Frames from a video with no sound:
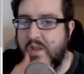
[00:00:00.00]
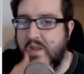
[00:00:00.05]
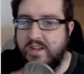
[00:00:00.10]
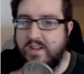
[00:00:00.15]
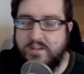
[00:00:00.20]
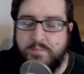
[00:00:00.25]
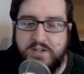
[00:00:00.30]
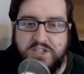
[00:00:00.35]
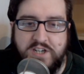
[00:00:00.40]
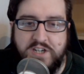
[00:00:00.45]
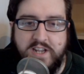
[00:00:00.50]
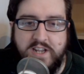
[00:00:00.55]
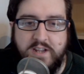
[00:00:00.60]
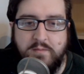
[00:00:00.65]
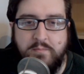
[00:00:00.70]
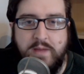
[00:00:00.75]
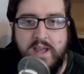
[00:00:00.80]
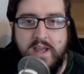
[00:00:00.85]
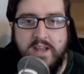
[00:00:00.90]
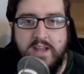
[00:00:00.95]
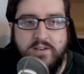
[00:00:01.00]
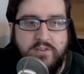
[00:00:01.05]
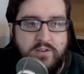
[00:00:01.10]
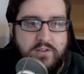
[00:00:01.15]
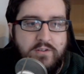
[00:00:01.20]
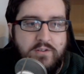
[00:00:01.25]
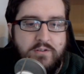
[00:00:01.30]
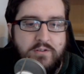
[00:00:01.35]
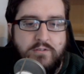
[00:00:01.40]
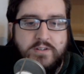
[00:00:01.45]
especially compared
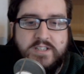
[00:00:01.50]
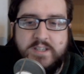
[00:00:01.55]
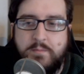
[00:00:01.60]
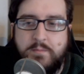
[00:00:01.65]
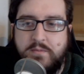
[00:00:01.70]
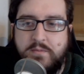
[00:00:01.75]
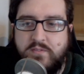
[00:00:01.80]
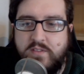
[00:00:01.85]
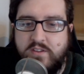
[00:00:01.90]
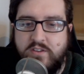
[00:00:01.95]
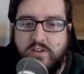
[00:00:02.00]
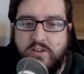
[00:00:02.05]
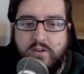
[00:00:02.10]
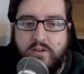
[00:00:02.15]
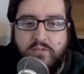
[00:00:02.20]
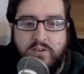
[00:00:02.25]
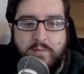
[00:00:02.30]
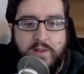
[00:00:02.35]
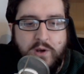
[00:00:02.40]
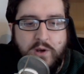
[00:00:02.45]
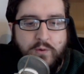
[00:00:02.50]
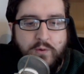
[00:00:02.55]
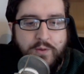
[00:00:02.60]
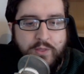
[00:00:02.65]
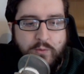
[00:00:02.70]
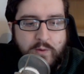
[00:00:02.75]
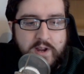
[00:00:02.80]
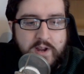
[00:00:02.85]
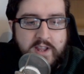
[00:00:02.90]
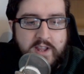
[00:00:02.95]
to some of the stuff from the Lord of the
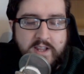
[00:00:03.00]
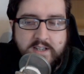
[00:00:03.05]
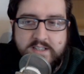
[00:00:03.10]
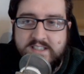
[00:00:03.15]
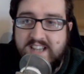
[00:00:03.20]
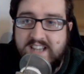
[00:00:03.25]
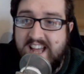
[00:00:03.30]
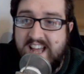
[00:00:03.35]
Rings